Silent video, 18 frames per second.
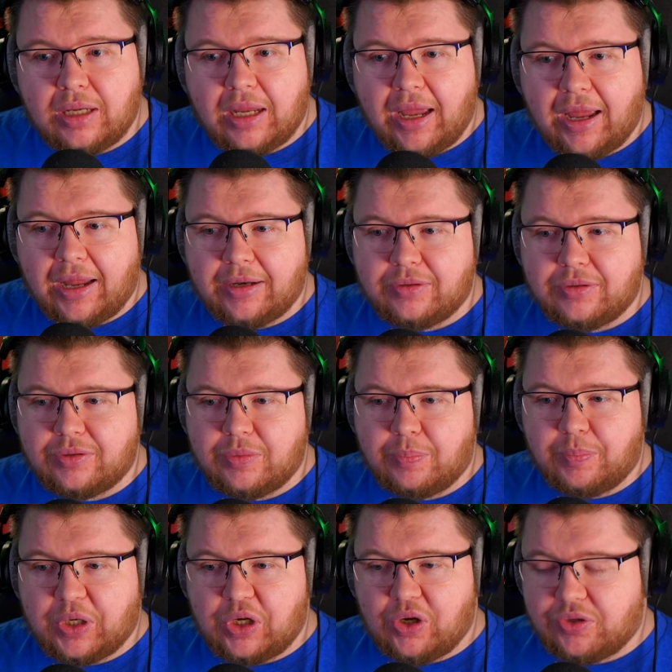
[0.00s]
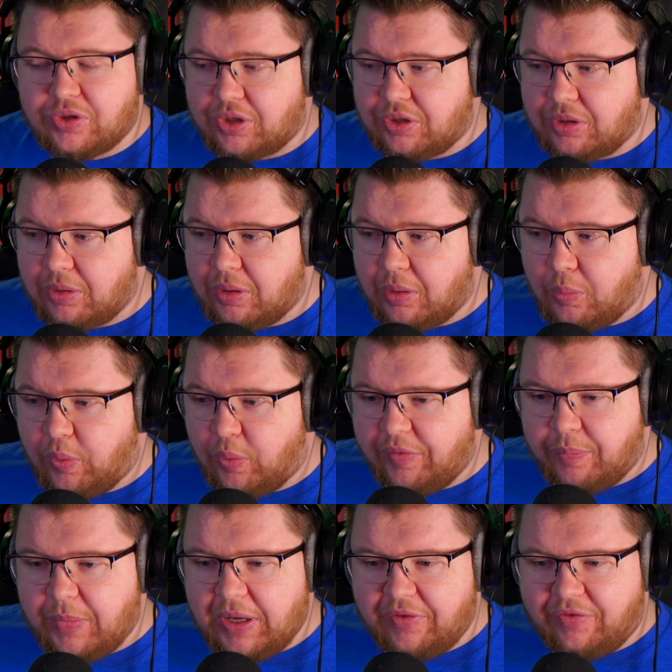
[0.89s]
And because
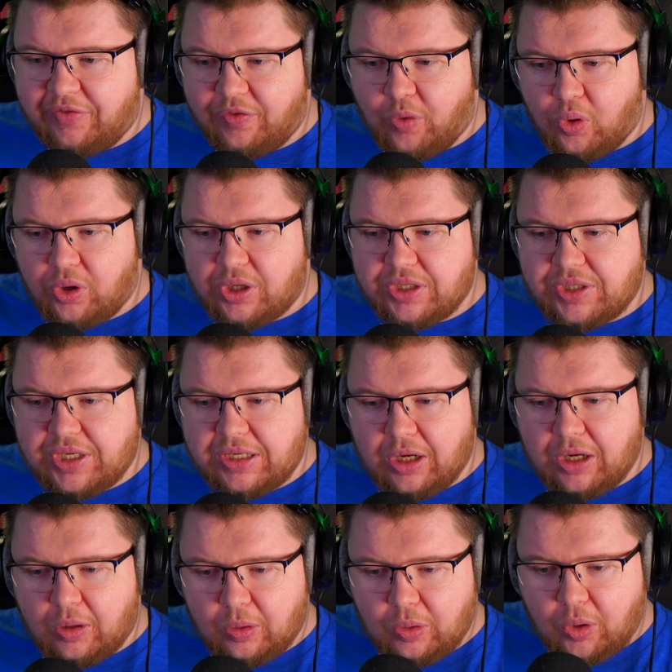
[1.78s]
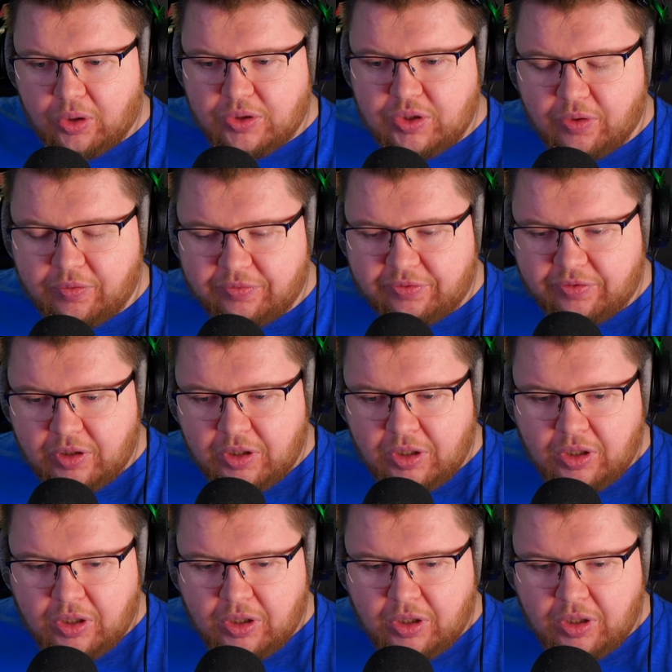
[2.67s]
with me focusing a lot of